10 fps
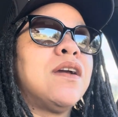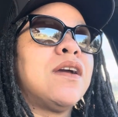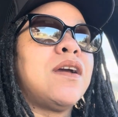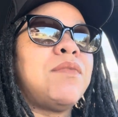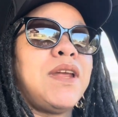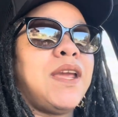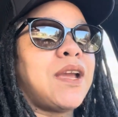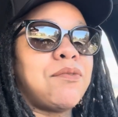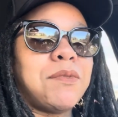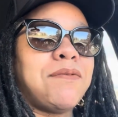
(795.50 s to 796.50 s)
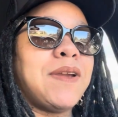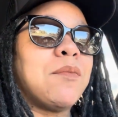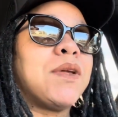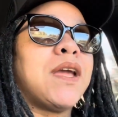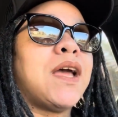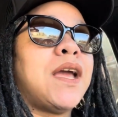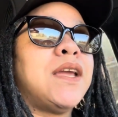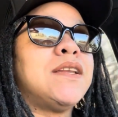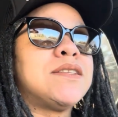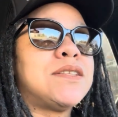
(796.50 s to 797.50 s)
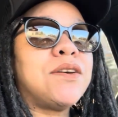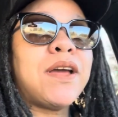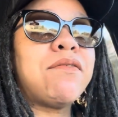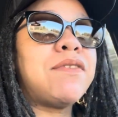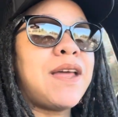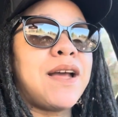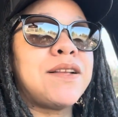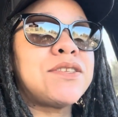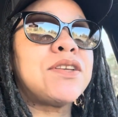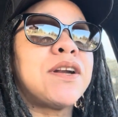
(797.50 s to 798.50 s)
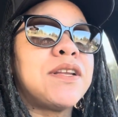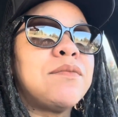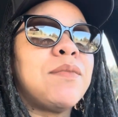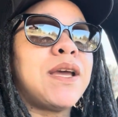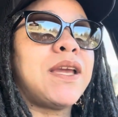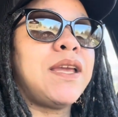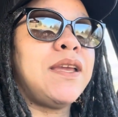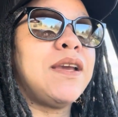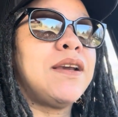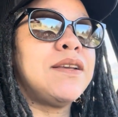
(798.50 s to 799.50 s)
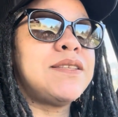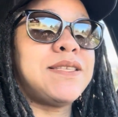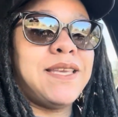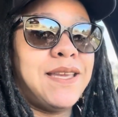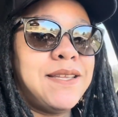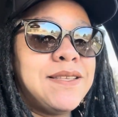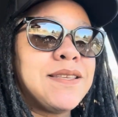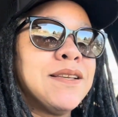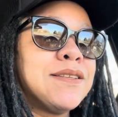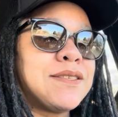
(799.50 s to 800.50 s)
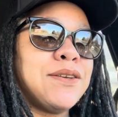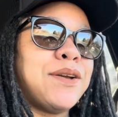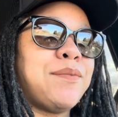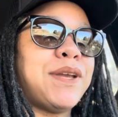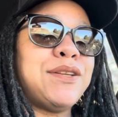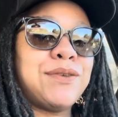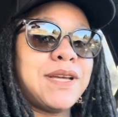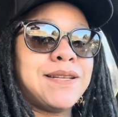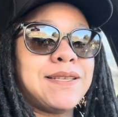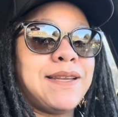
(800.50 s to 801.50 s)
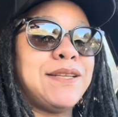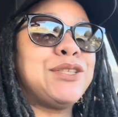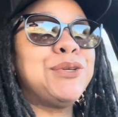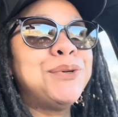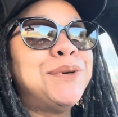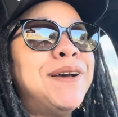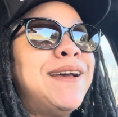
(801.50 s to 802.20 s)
I'm gonna hang out with my family. I still have not started my seeds, so I might do that today too.